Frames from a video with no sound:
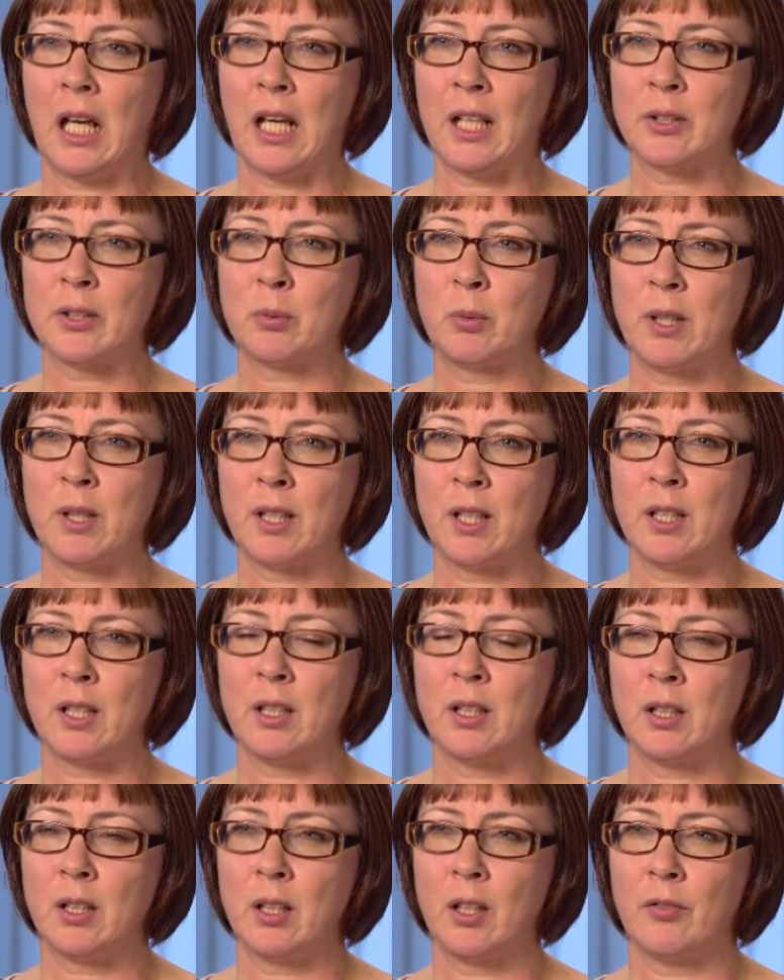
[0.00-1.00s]
and
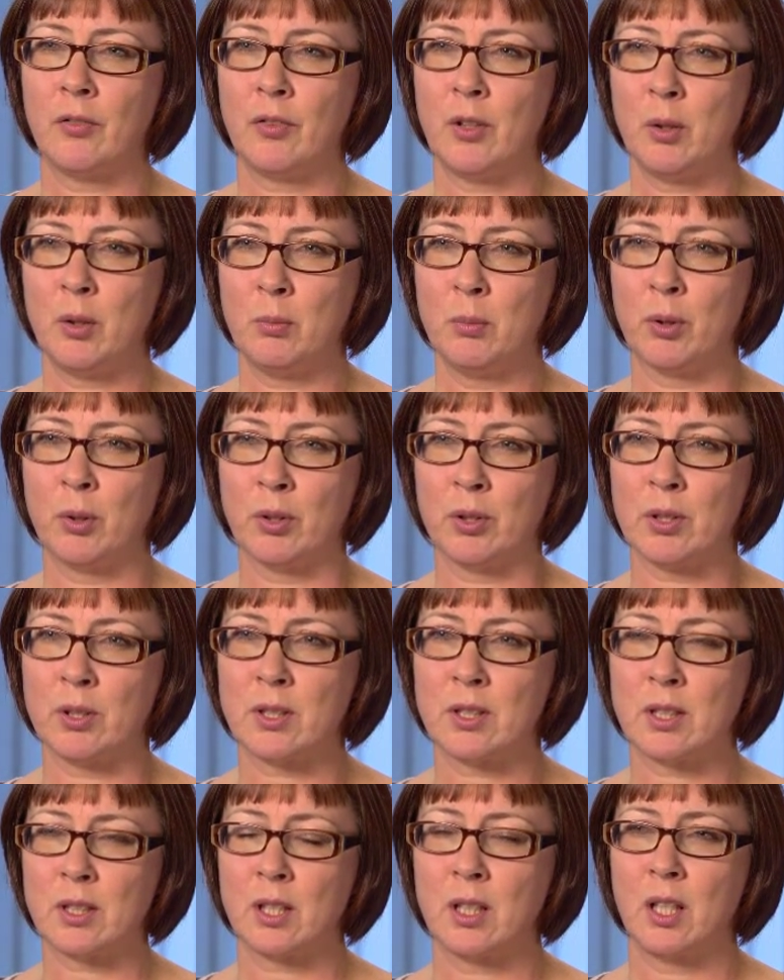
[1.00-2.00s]
within a few
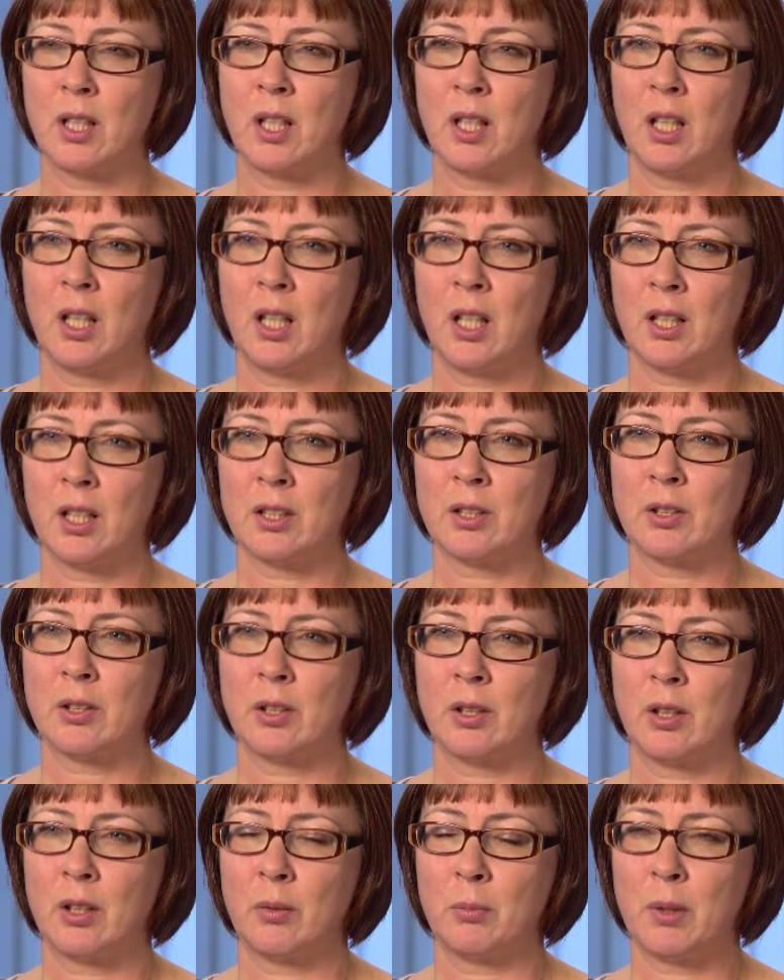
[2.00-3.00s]
months had
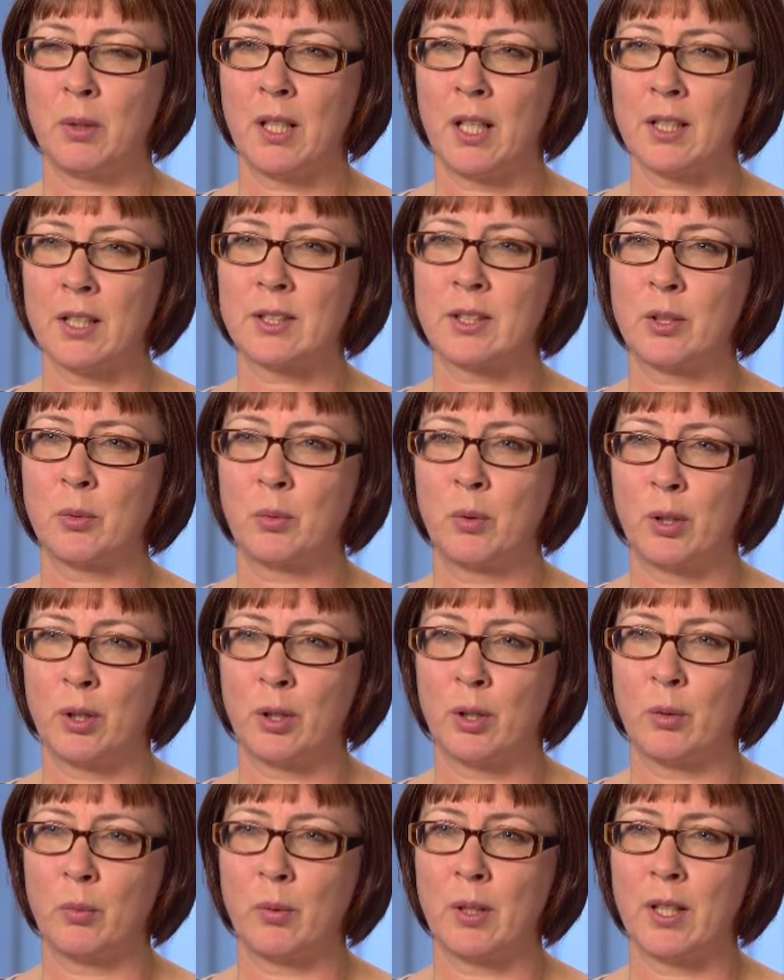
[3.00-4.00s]
been asked to
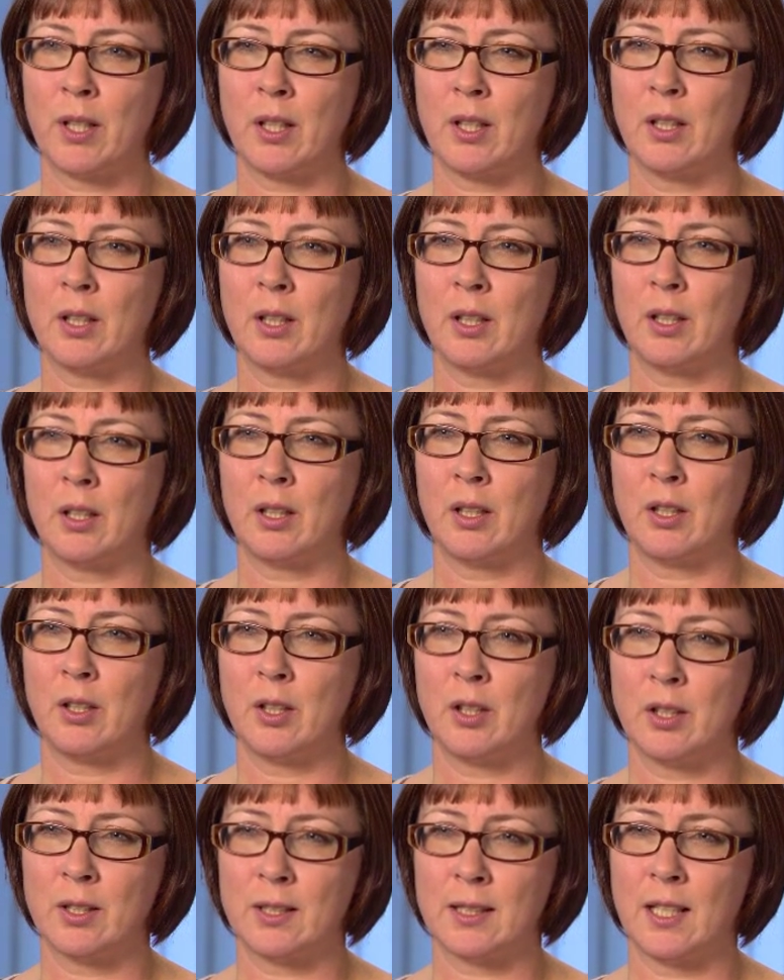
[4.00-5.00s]
work within the
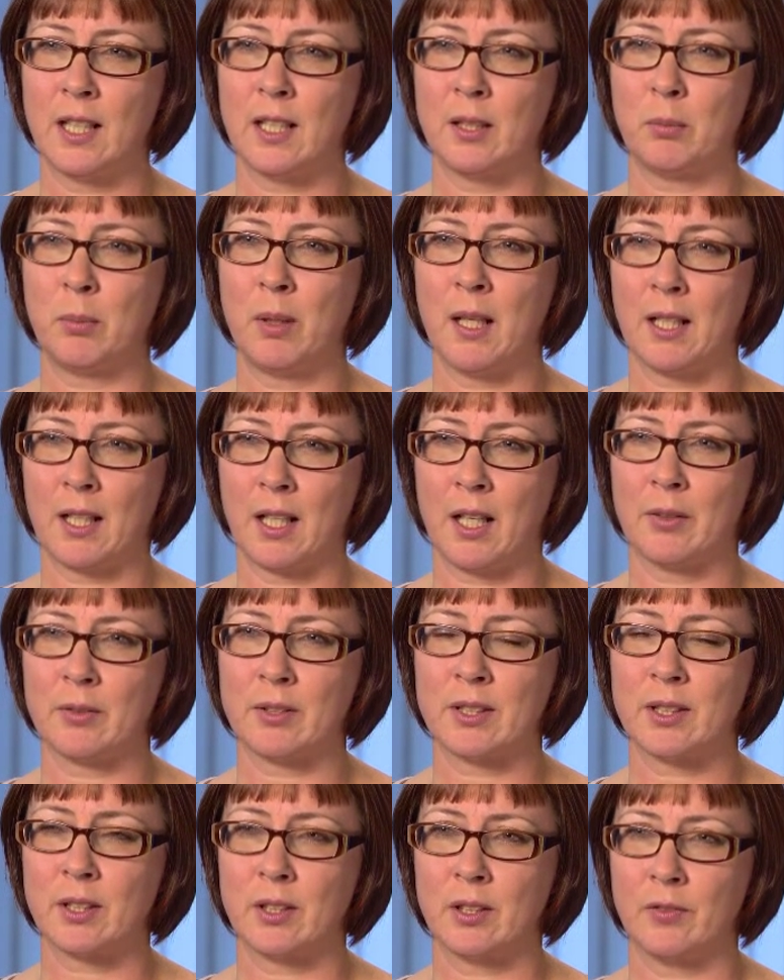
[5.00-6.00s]
nurse-led
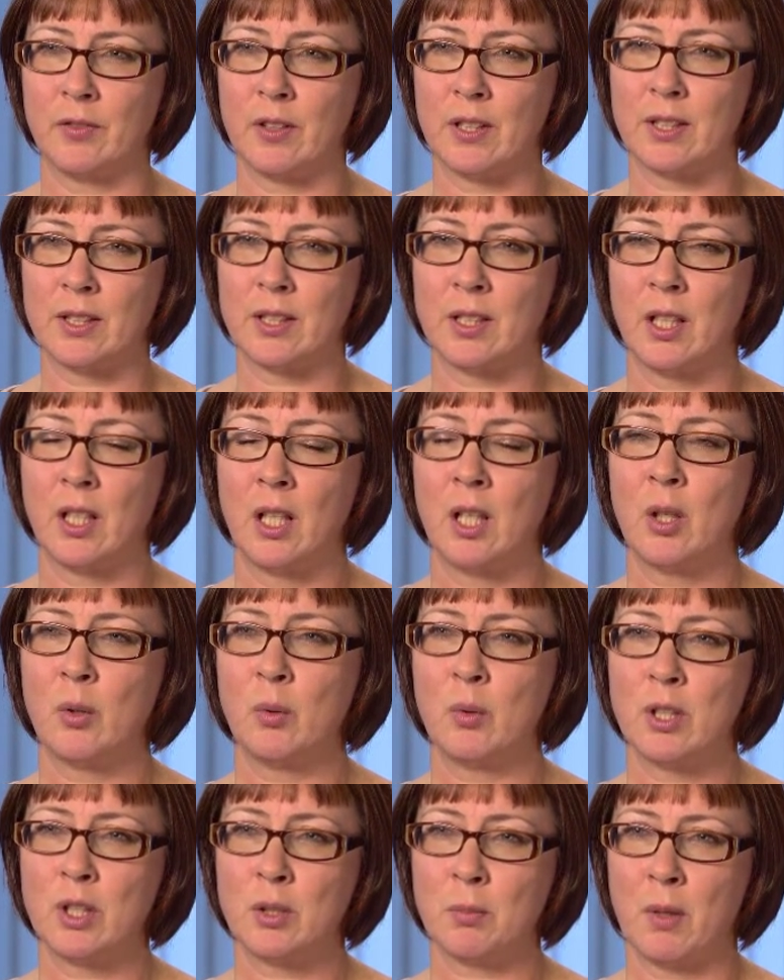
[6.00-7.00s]
blackout service,
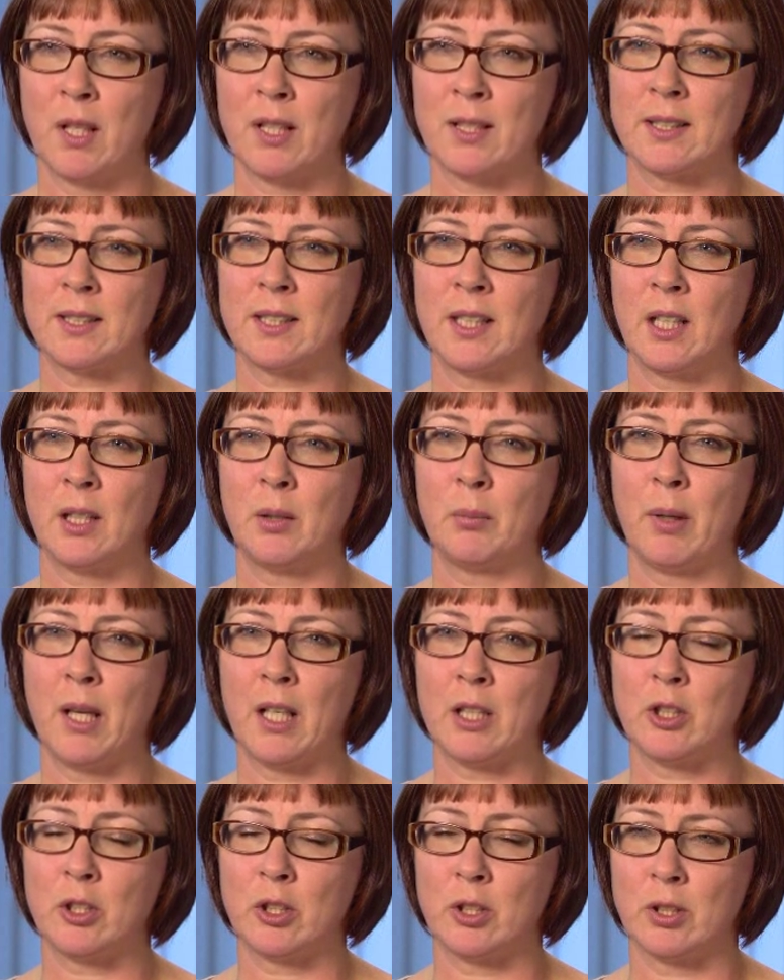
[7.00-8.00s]
which meant seeing
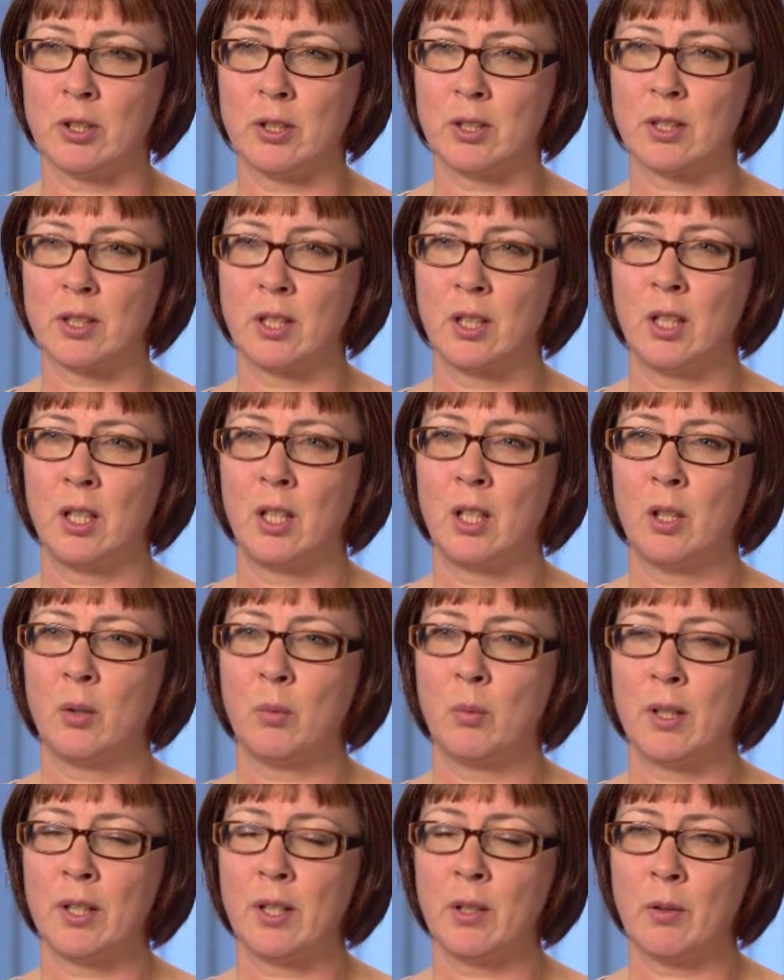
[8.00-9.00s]
patients
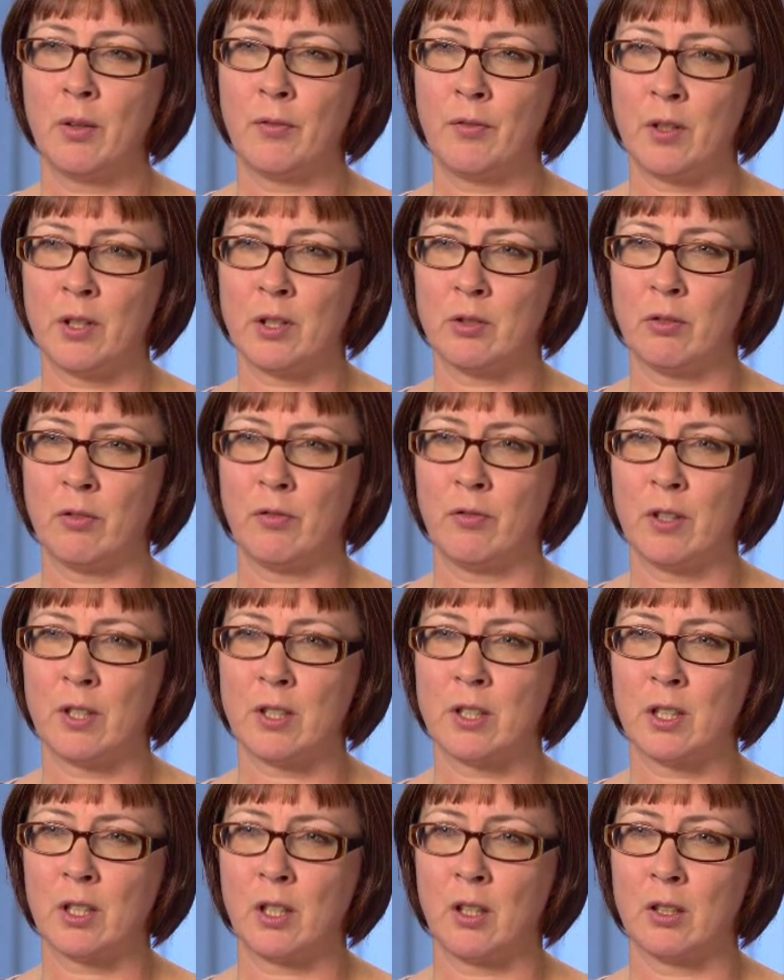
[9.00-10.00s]
when they were first
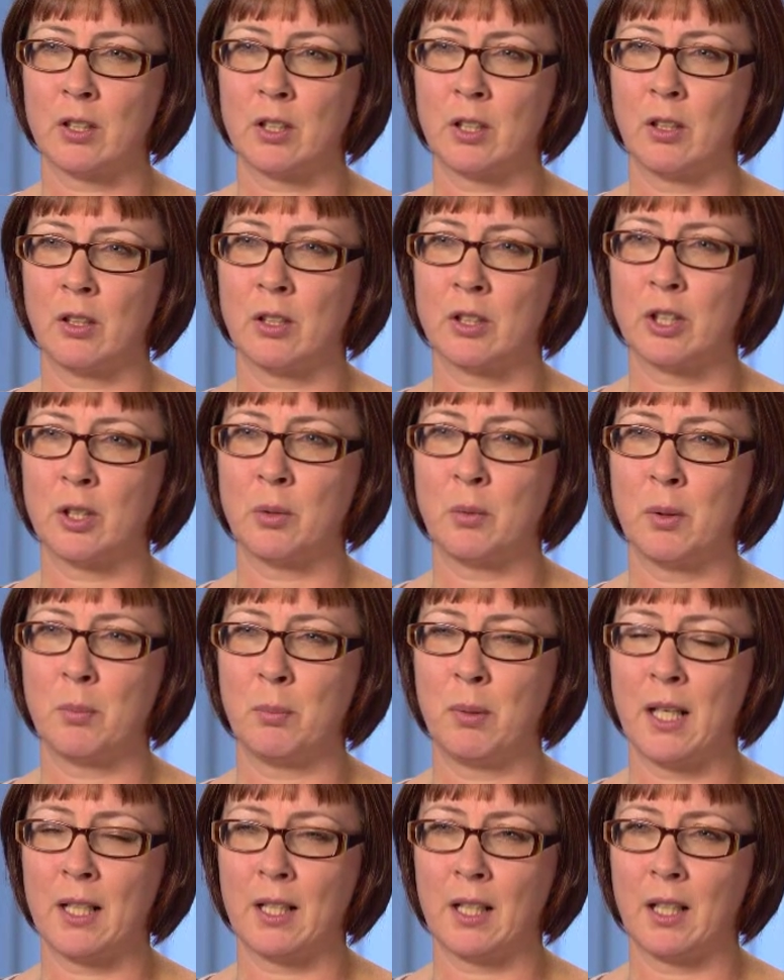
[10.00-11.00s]
referred to cardiology
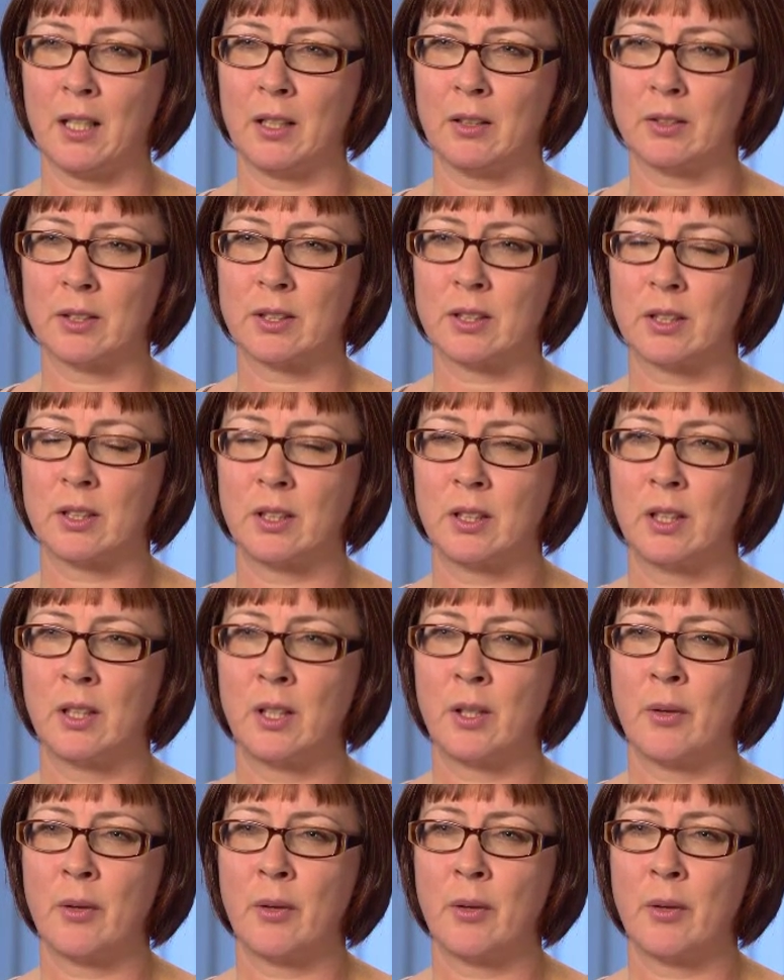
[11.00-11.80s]
with blackouts.